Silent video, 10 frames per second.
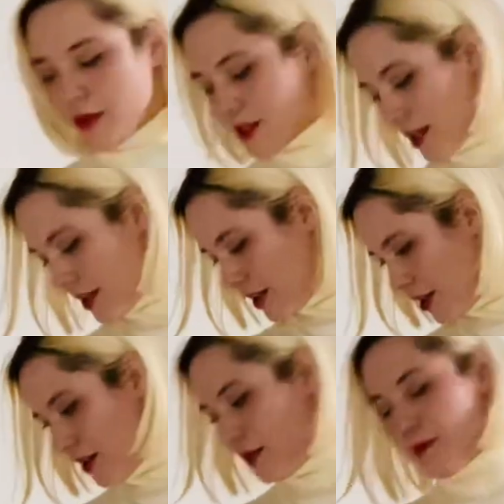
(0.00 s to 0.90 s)
excited.
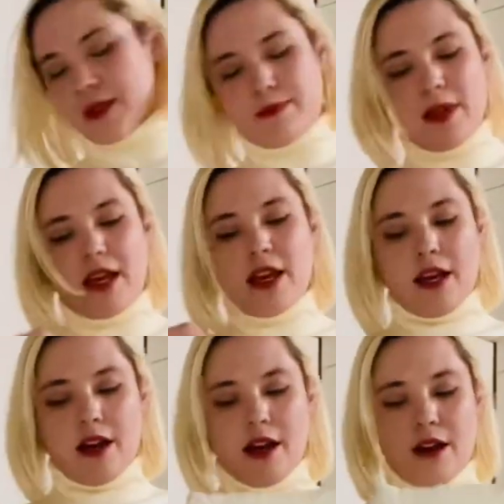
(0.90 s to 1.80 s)
Oops.
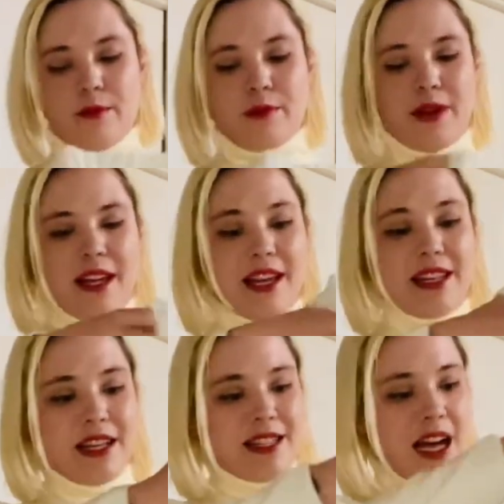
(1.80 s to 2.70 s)

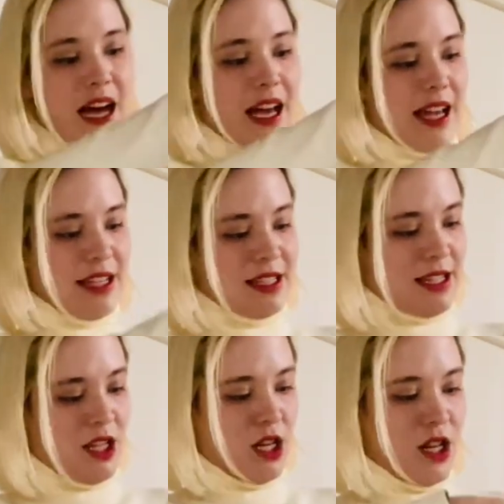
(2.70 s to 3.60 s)
It ties
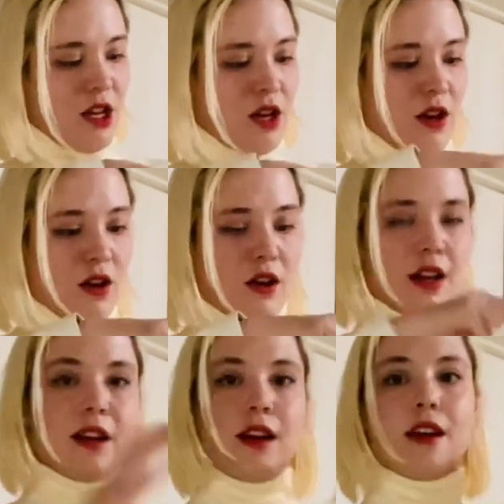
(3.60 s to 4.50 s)

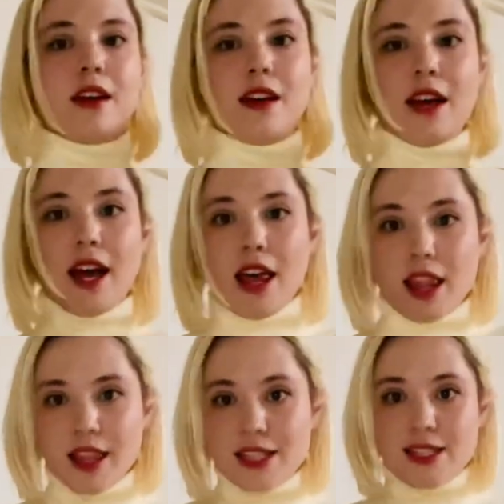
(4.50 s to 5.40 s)
on
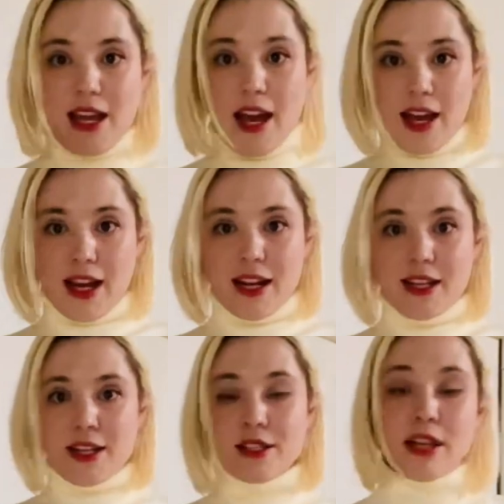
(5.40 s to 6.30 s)
the side.
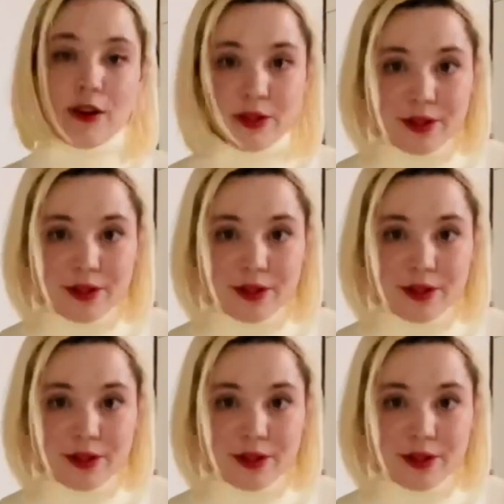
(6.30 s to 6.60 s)
So,